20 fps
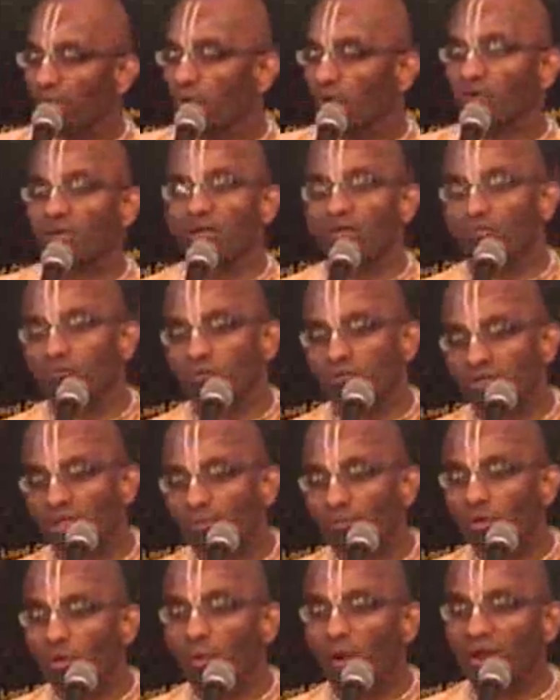water, food, they're
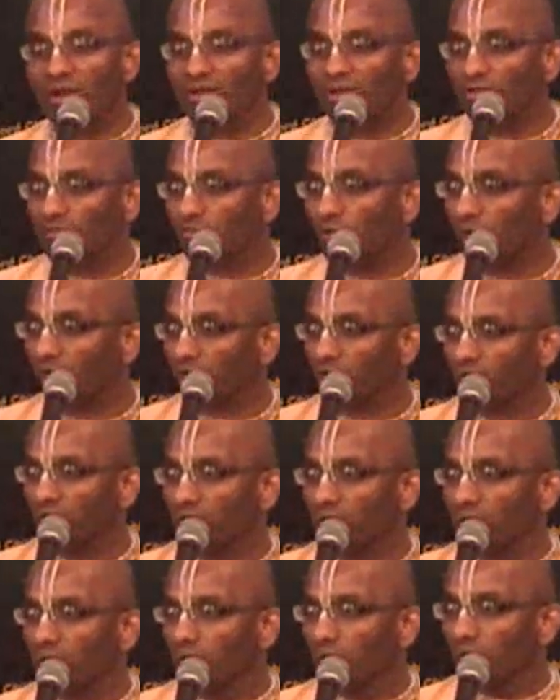provided for.
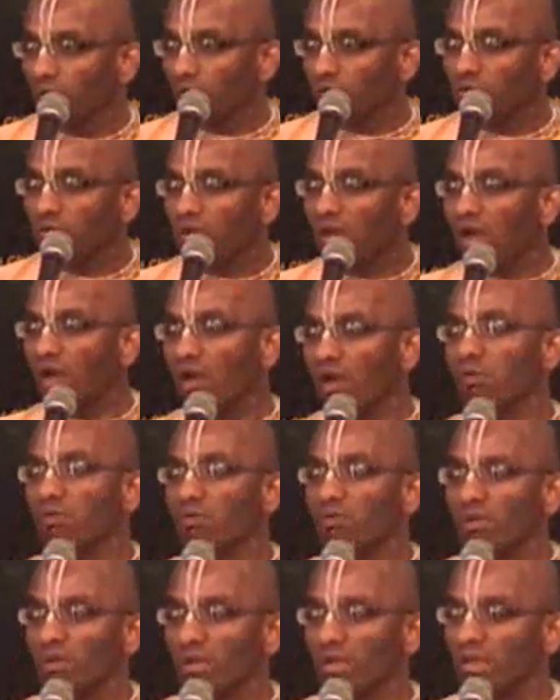So now,
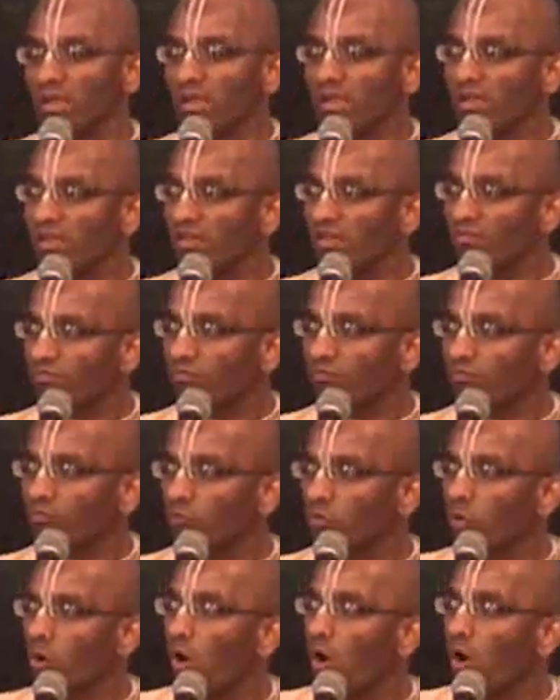if
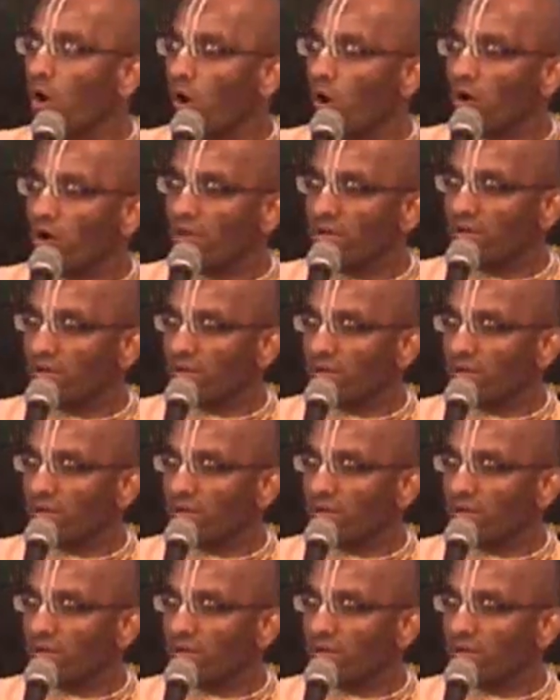God